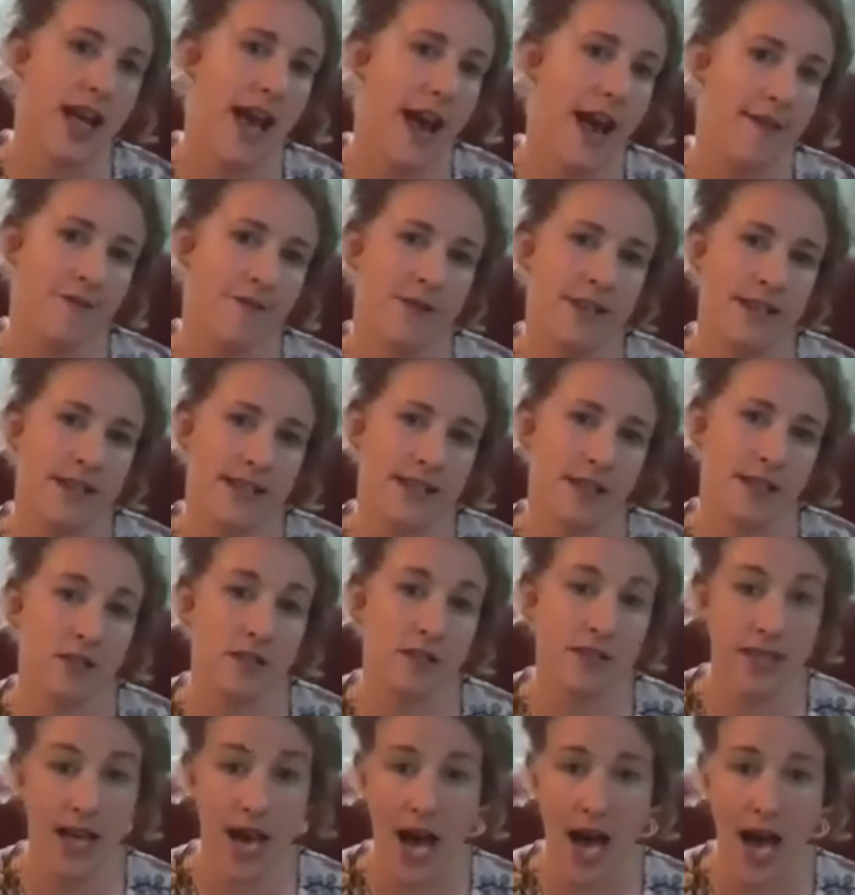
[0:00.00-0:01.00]
every single
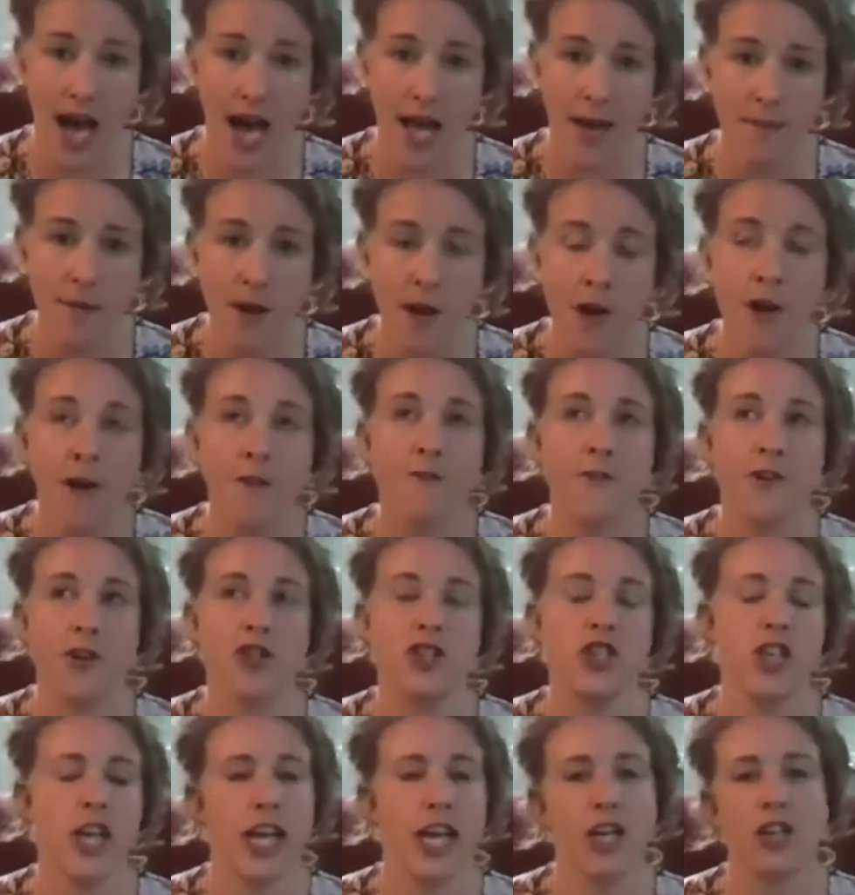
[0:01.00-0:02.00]
time for
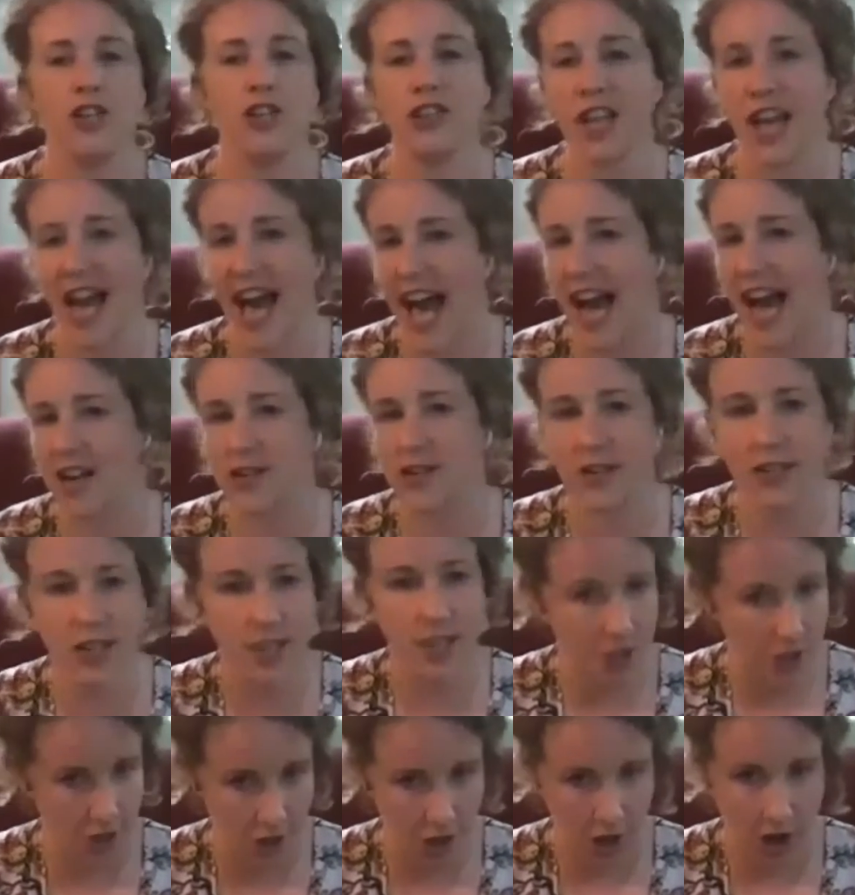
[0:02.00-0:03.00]
change to actually
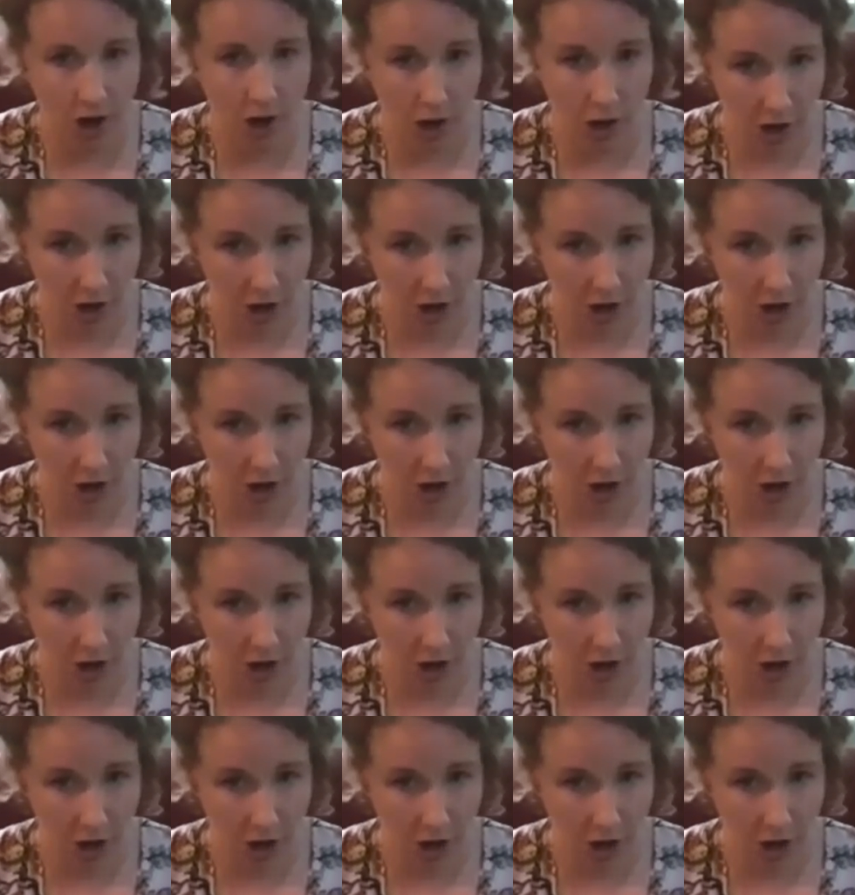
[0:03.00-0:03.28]
occur.